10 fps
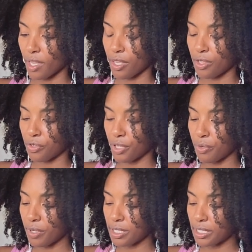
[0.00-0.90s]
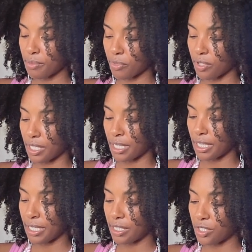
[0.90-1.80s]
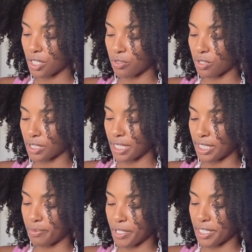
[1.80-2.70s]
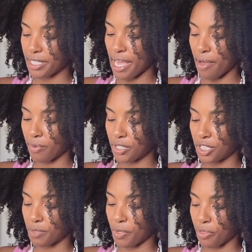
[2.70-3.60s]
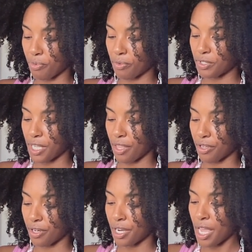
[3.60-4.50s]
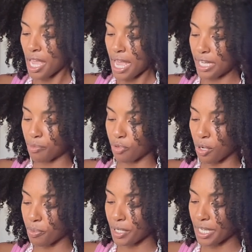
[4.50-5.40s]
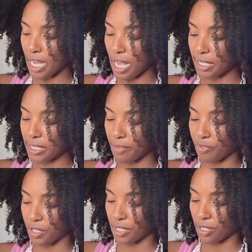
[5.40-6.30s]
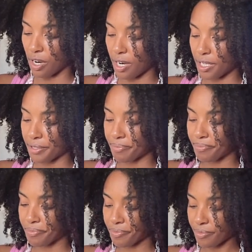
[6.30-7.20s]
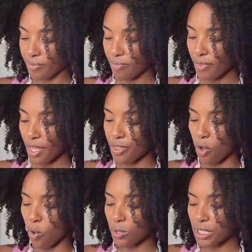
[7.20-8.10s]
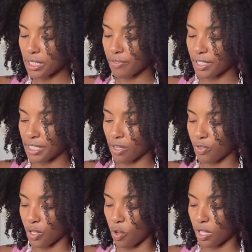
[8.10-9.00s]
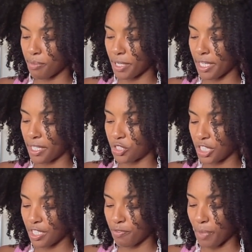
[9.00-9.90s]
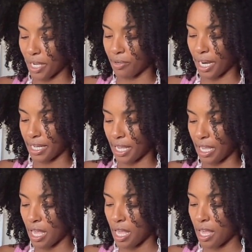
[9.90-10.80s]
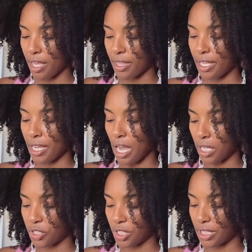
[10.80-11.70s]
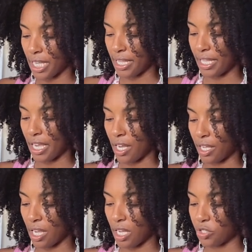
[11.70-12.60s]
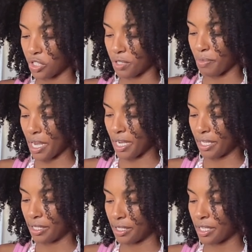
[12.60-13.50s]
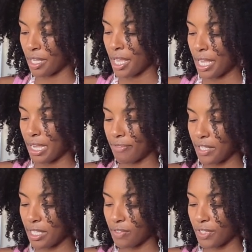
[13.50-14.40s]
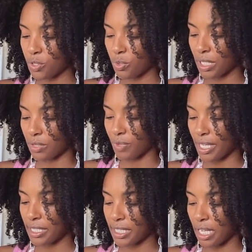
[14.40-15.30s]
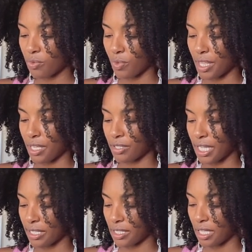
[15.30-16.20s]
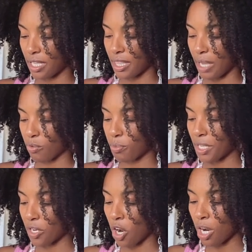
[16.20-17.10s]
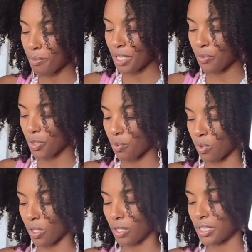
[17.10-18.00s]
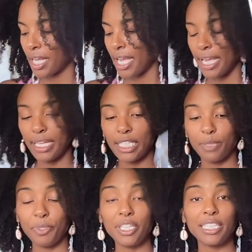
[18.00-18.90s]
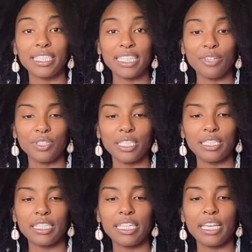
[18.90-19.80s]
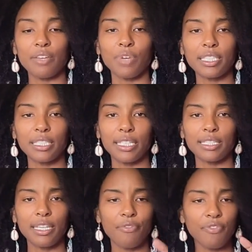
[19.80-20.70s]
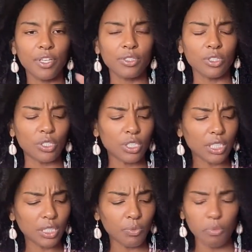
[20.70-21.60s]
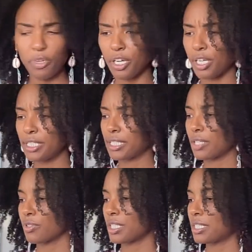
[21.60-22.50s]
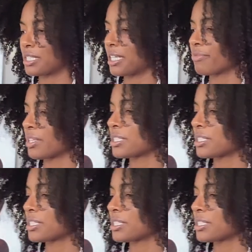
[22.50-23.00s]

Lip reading: The Greek word symbol in a general sense means that which has been thrown together. An appropriate concept for this card. The wholeness of the self can only be achieved by uniting the conscious and the unconscious mind. If the individual is reconciled with their destiny, they will be in harmony with the world and experience synchronicity and resonance. And it feels good when we are in synchronicity and